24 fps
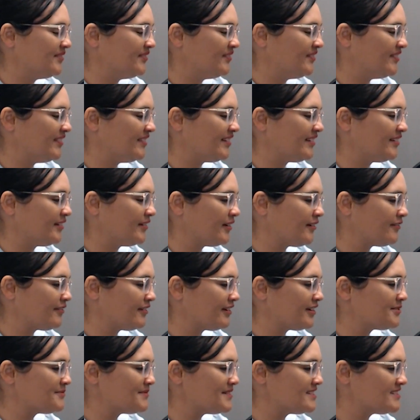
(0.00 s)
what I
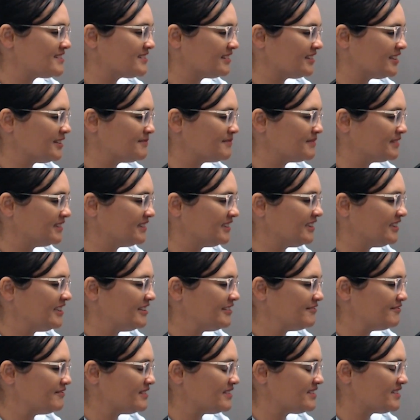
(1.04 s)
fundamentally
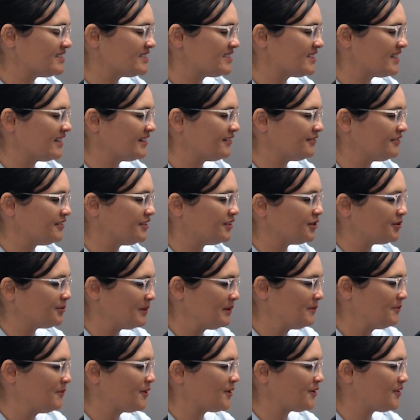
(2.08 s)
believe, which is that if,
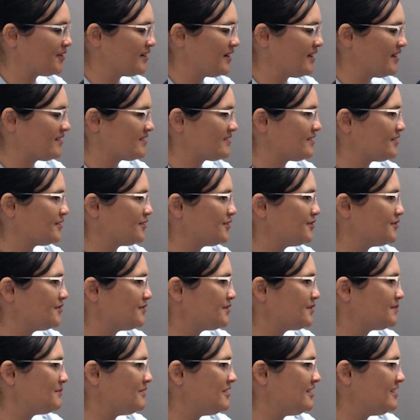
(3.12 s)
we work on
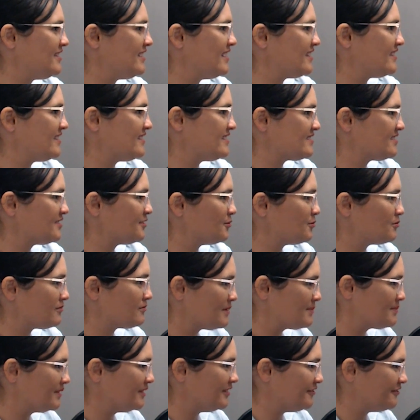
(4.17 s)
ourselves, we get this little
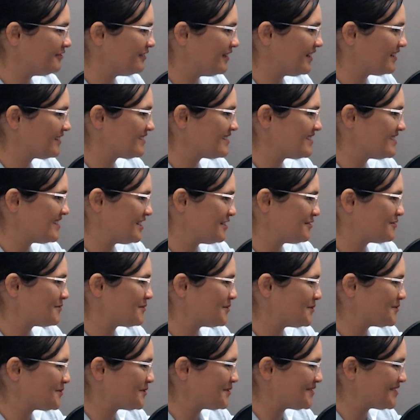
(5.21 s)
ripple effect and then it
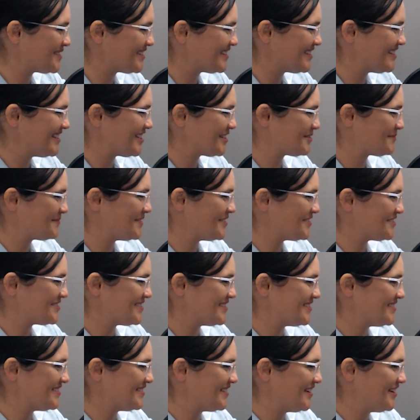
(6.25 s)
rolls on to the next
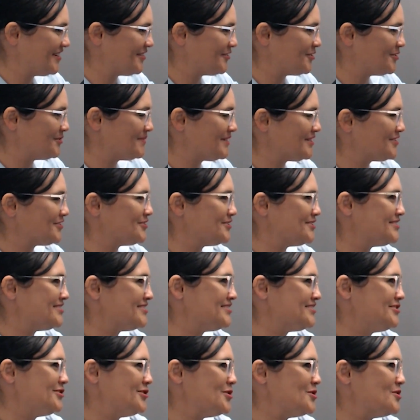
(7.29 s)
person. And all
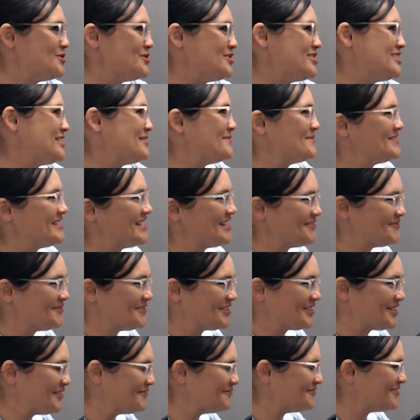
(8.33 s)
because you stepped out of
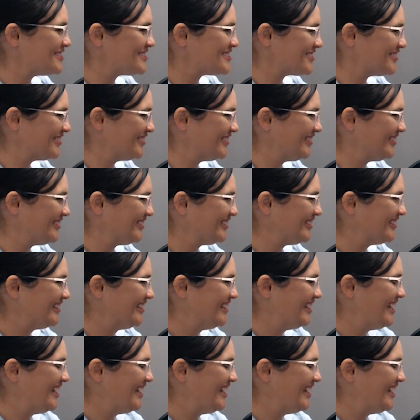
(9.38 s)
your comfort zone